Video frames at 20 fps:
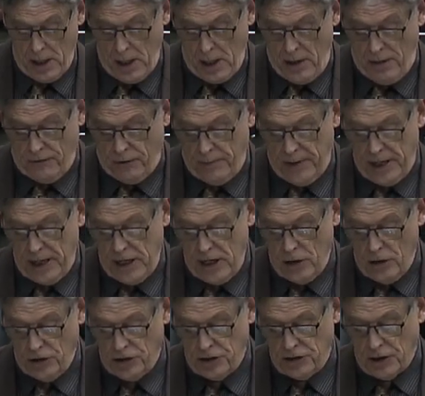For many
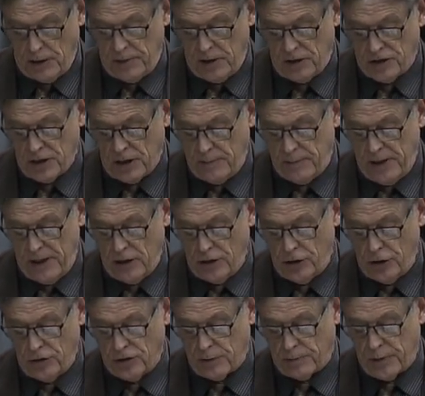years, the WSIB has
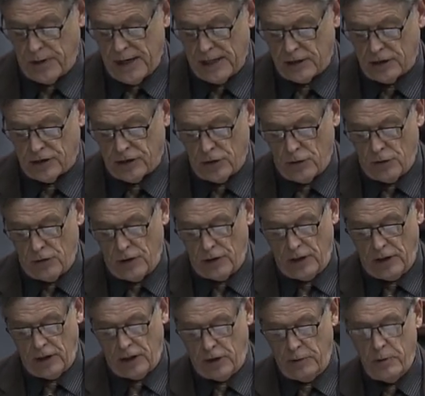used a practice known
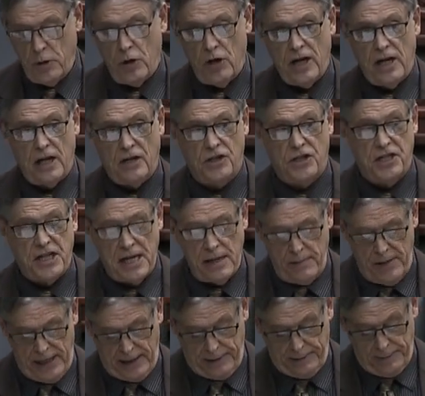in the community as
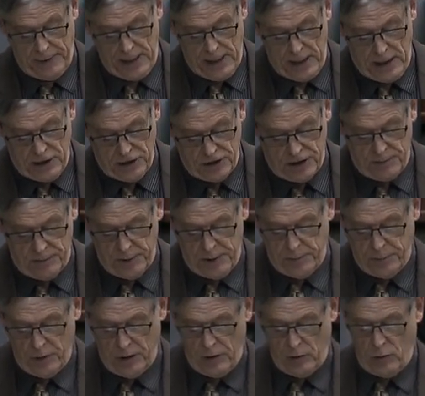deeming. Simply
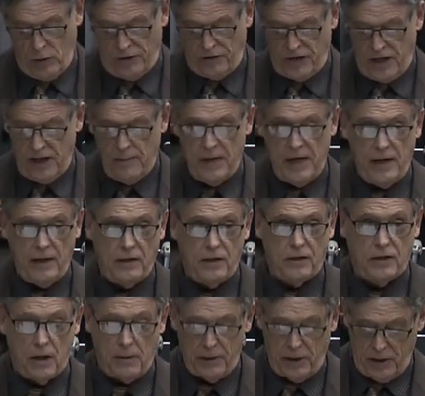put, with deeming, the
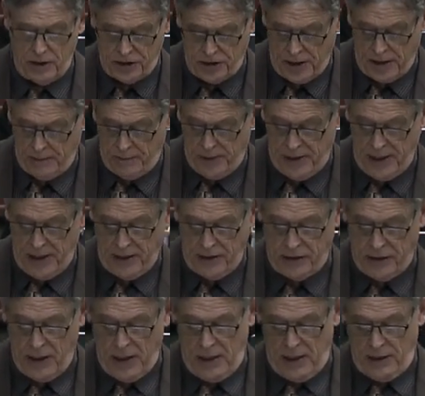WSIB
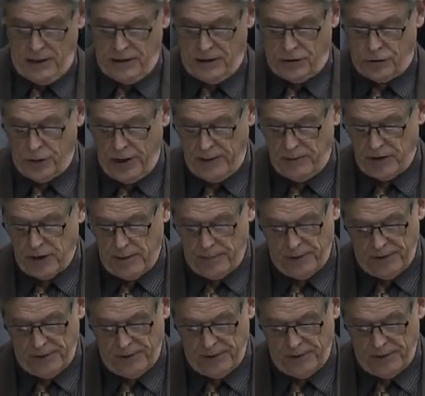dreams up a